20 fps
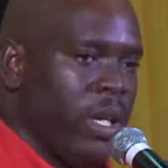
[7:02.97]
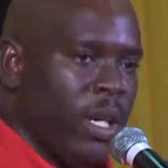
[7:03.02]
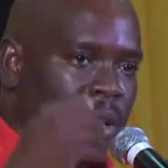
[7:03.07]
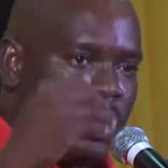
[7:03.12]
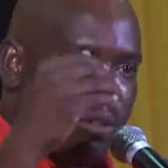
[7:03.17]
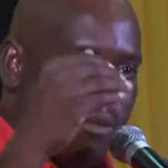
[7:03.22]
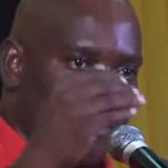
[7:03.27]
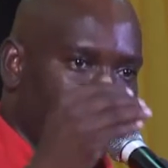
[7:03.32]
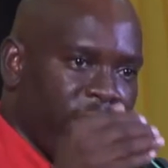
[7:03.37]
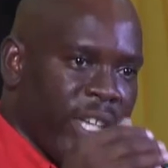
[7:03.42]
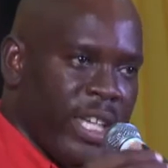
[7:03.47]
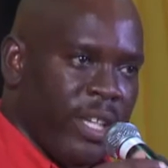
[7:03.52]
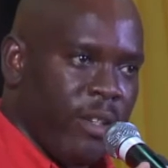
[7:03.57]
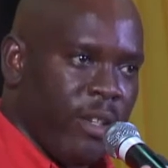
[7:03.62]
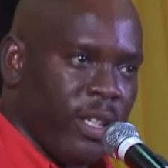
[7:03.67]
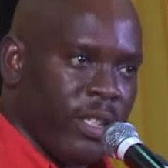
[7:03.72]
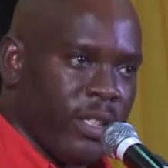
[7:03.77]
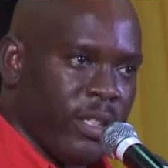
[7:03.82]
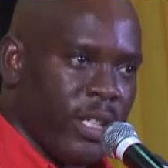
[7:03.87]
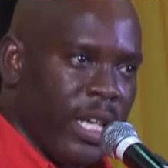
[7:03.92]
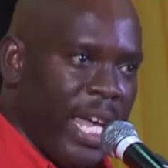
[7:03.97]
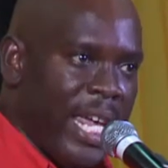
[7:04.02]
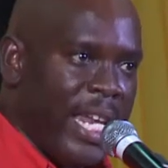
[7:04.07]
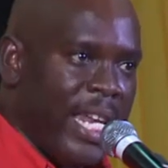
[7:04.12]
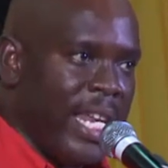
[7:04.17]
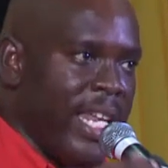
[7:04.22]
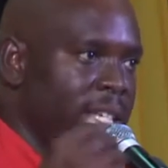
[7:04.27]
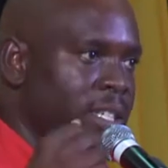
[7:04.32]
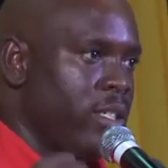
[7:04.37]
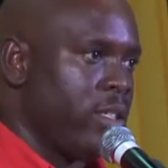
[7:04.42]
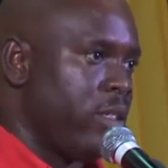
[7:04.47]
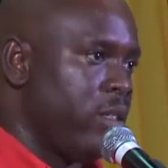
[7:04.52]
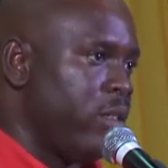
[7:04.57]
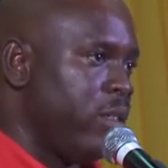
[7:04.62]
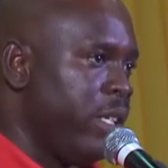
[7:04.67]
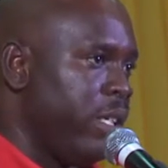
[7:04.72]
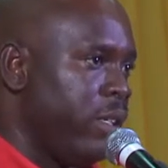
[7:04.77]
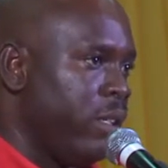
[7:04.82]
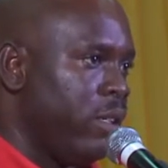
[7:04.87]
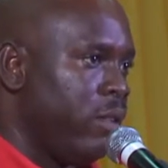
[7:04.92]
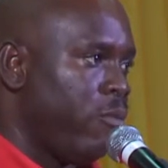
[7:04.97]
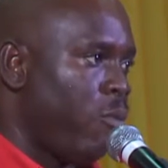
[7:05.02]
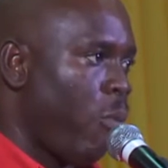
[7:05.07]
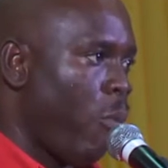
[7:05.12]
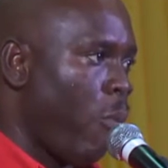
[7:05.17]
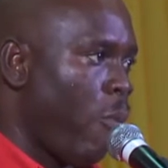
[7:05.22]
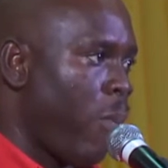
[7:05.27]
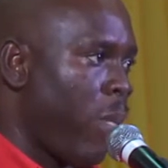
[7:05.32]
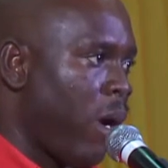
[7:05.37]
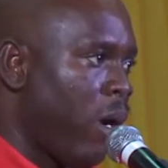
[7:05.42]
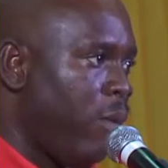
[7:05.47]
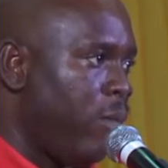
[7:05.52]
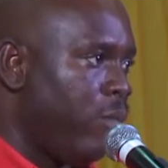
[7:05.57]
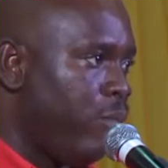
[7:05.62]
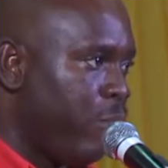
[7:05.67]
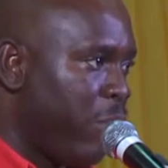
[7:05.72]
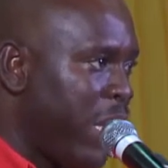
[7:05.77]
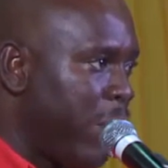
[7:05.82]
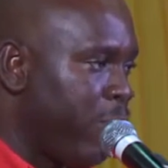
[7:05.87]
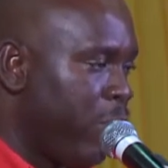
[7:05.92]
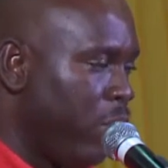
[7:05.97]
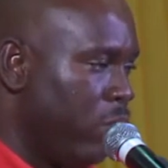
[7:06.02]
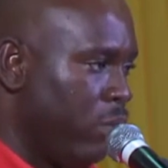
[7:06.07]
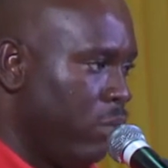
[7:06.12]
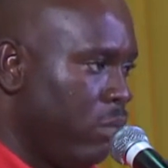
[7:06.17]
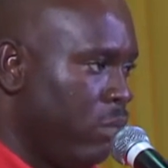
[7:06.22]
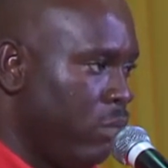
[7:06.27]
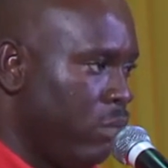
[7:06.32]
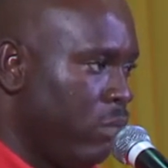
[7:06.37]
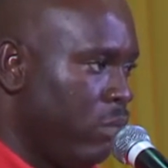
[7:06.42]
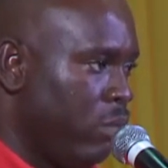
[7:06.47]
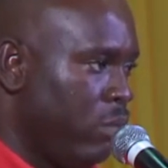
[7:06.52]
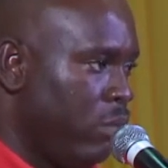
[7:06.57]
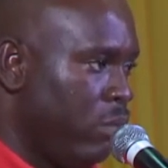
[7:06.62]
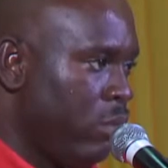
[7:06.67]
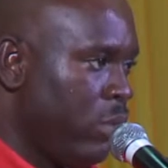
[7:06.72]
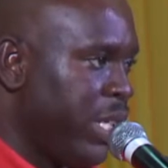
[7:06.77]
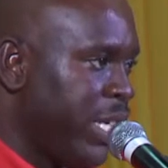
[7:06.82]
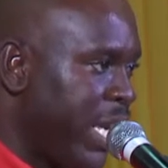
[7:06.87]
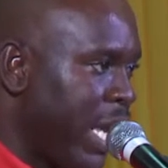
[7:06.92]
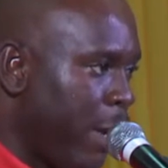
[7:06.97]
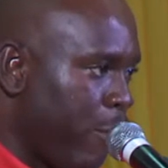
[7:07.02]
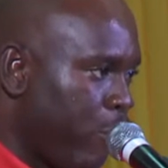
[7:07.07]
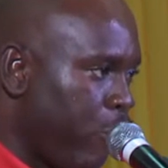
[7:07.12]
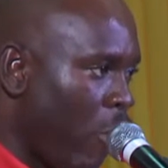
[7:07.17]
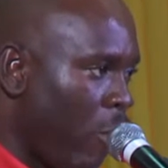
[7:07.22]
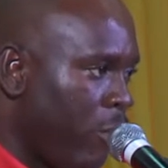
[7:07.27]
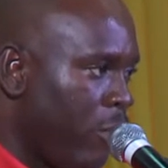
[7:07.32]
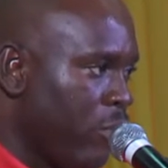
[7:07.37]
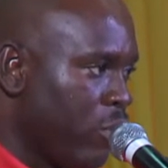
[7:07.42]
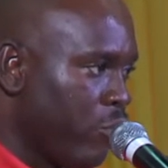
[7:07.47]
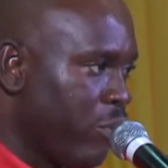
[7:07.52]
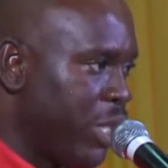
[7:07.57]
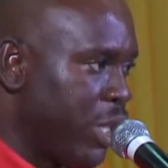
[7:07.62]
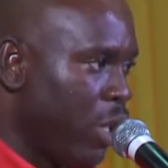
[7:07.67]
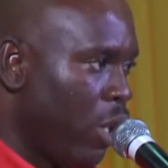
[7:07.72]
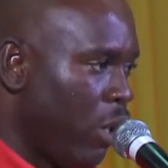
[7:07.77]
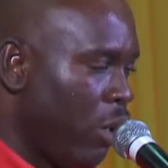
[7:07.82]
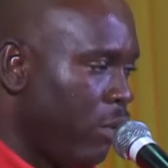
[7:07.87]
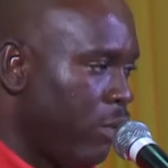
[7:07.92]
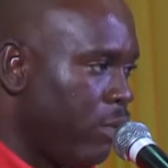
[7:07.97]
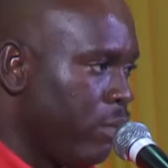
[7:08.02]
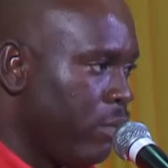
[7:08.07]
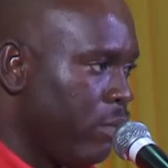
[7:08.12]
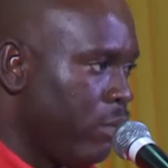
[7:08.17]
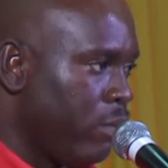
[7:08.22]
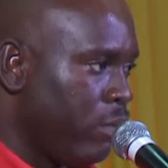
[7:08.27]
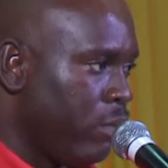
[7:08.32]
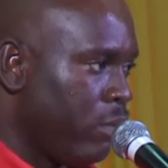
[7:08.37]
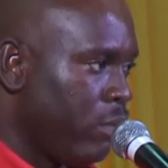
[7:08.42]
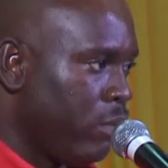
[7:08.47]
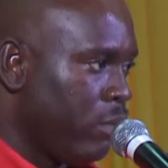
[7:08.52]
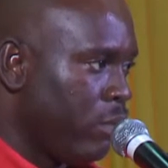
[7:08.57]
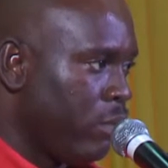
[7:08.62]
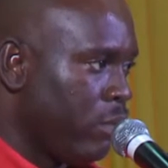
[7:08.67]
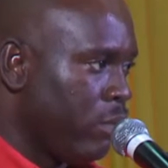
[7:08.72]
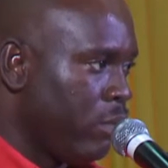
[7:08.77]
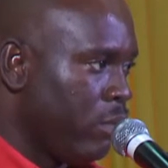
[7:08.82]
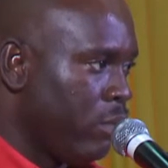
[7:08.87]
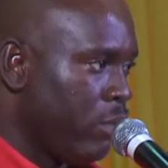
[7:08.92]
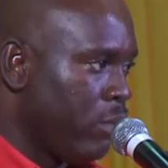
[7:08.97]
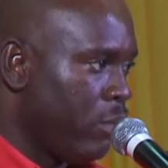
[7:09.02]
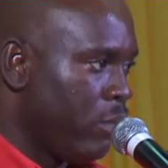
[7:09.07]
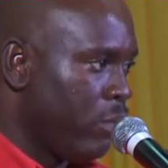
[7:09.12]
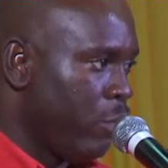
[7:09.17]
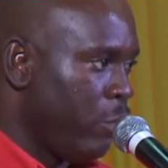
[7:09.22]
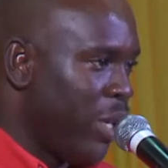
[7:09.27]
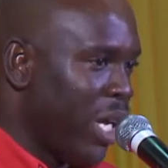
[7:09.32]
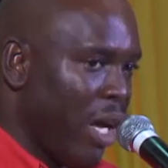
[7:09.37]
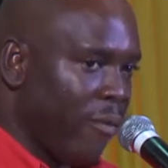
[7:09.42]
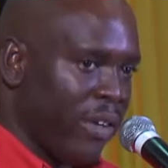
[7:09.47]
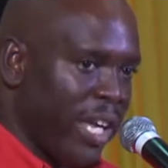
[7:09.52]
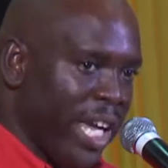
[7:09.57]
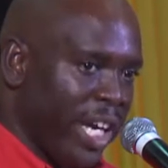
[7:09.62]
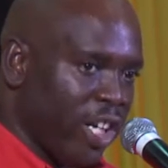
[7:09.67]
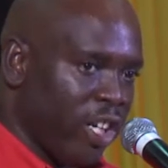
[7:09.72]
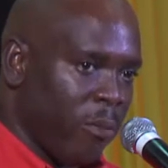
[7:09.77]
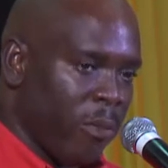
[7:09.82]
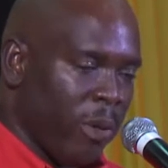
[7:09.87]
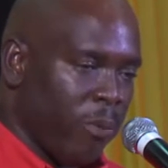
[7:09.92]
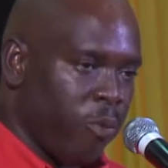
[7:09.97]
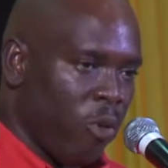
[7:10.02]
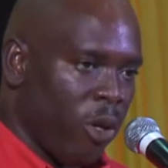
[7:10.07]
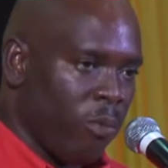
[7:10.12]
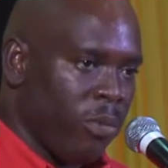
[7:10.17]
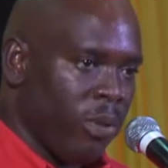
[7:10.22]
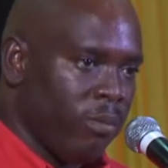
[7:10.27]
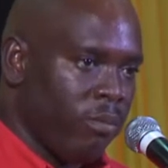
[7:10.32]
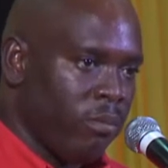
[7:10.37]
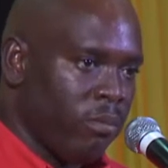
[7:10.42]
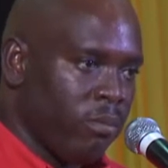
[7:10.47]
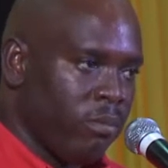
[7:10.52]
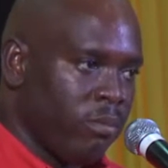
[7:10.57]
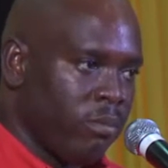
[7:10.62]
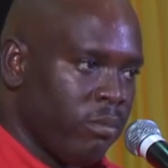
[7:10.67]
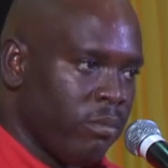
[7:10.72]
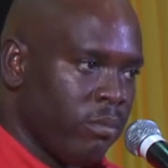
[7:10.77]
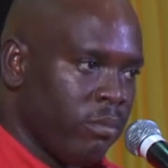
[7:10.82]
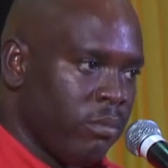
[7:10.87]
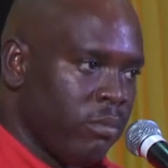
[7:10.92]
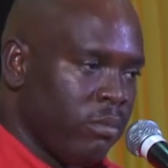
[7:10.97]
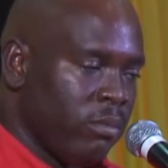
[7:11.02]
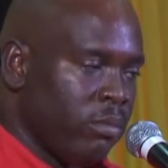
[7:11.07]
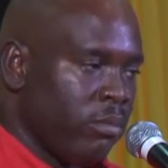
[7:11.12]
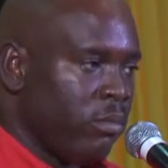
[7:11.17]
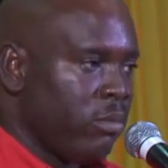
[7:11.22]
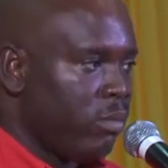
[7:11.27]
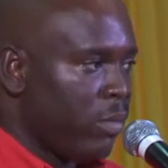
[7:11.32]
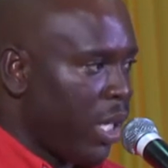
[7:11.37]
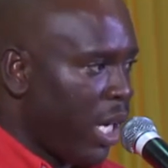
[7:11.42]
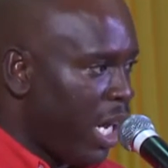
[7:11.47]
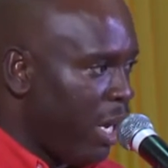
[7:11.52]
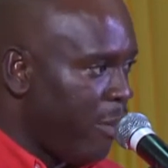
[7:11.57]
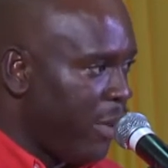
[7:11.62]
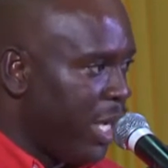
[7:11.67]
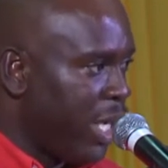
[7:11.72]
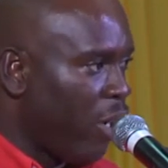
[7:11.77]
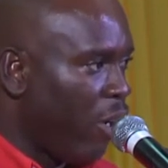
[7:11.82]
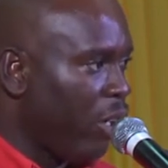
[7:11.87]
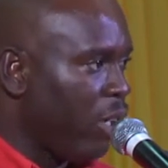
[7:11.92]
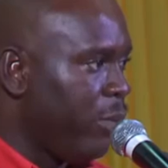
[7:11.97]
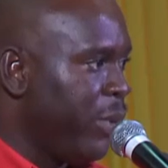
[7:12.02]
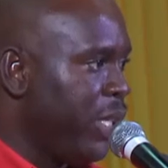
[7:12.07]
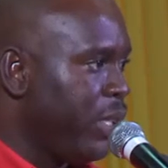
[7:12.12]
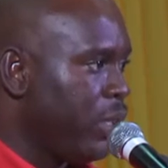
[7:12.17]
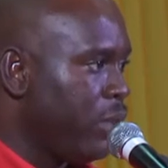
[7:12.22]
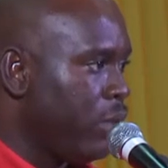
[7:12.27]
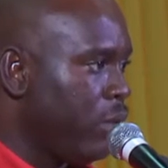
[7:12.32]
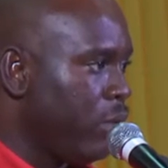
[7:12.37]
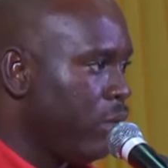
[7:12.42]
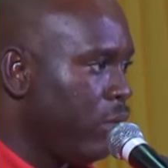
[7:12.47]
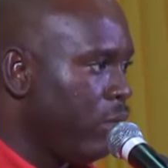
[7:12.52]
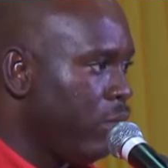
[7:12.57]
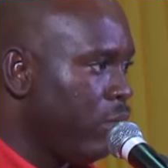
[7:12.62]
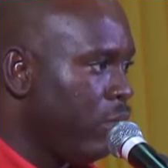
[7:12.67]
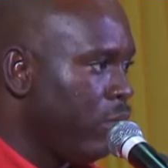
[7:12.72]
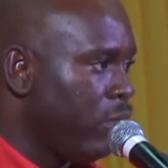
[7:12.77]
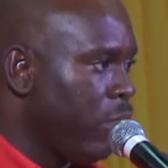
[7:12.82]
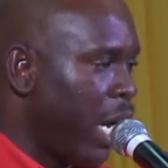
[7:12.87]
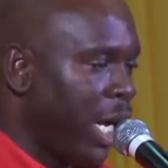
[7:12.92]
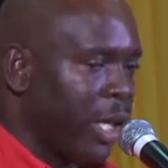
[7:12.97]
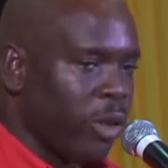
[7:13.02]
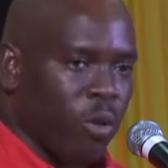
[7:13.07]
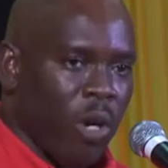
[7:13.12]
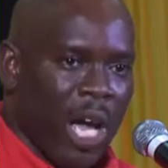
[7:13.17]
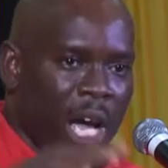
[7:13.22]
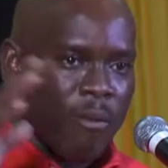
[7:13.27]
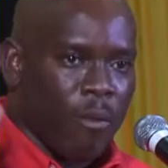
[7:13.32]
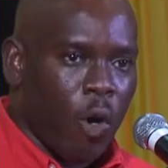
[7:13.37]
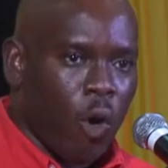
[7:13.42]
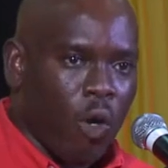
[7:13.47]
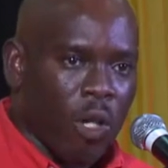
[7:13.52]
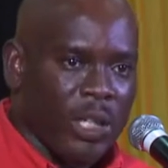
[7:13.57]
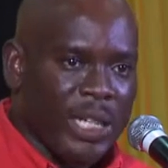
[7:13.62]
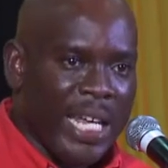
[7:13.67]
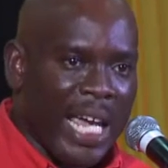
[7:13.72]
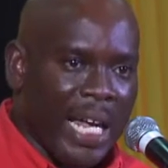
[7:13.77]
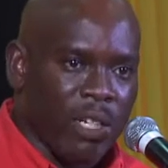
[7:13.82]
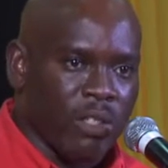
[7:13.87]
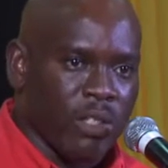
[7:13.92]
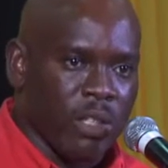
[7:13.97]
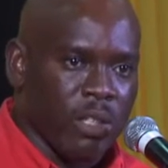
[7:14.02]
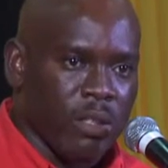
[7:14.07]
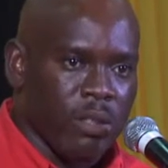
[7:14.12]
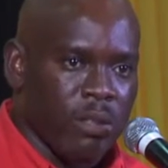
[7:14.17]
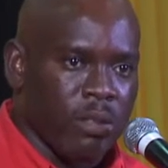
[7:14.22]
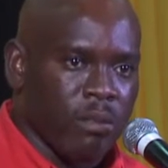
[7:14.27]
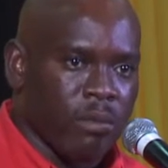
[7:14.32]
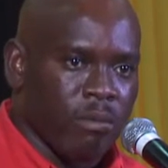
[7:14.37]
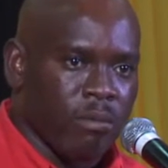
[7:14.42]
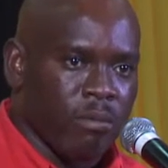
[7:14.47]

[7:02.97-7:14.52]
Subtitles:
to enlist people to get problems resolved. We have an economic problem. I'm an economist. I don't have all the answers.